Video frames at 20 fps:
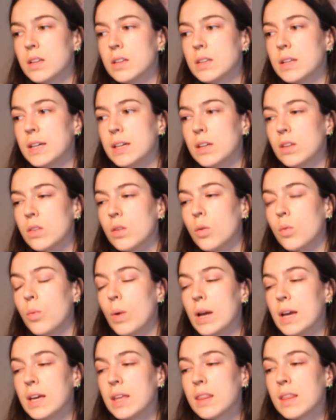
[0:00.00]
like, the
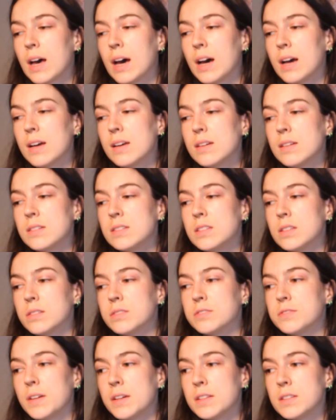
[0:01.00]
way that
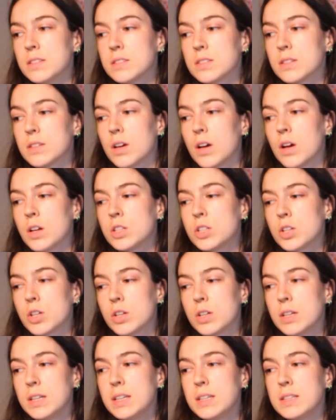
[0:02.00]
defense
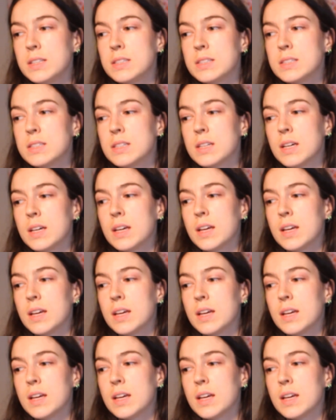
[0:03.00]
attorneys